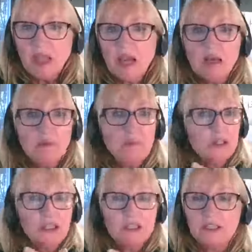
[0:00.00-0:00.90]
Um,
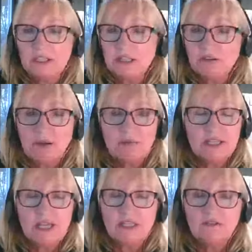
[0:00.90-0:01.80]
just grab
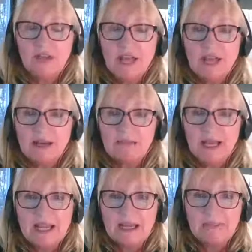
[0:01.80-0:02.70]
yourself um,
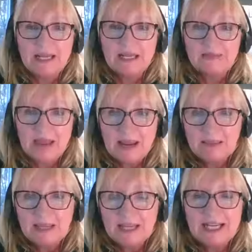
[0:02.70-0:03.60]
a piece of
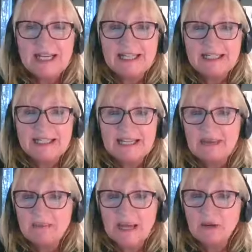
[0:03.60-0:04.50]
paper and
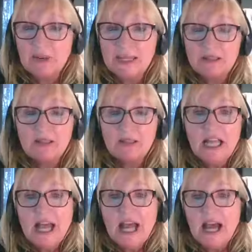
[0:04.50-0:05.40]
pen or pencil,
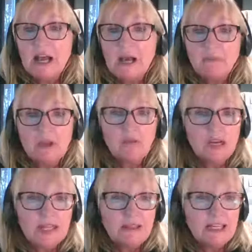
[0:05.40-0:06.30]
um,
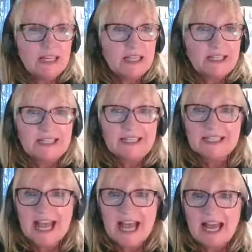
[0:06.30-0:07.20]
write down the
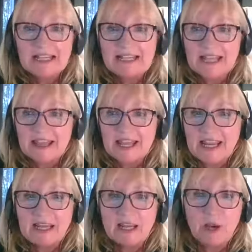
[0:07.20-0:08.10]
answers as
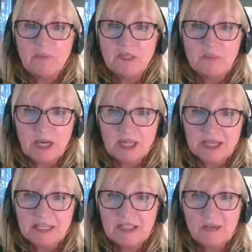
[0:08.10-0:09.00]
they come to
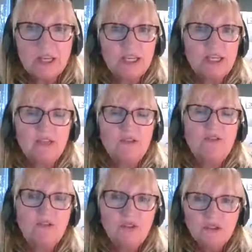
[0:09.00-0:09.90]
mind. We're going to do
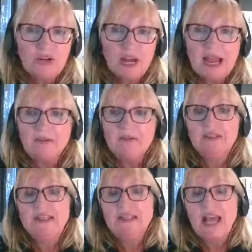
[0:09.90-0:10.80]
four
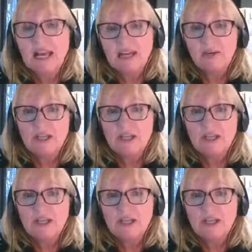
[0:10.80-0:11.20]
rounds, eight